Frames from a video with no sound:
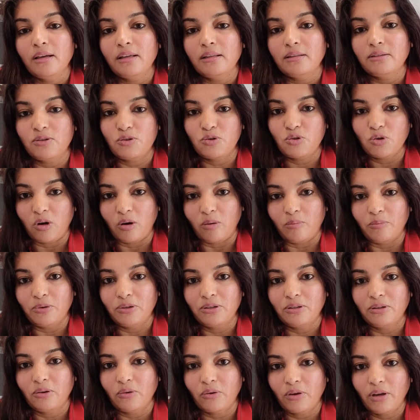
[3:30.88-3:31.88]
the job.
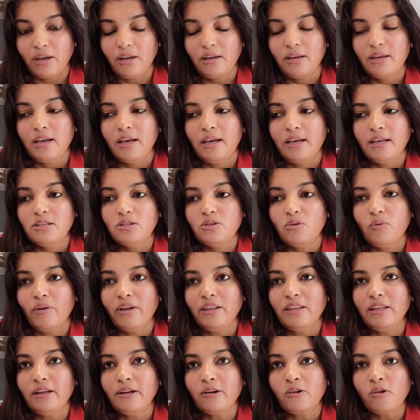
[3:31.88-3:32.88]
Okay, so
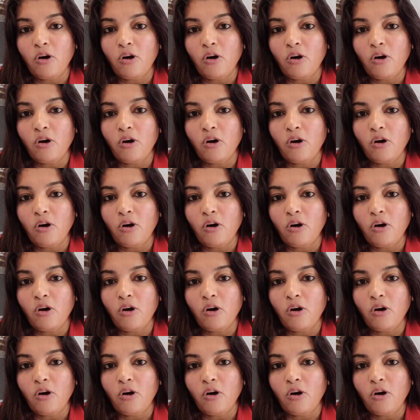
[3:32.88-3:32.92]
when they're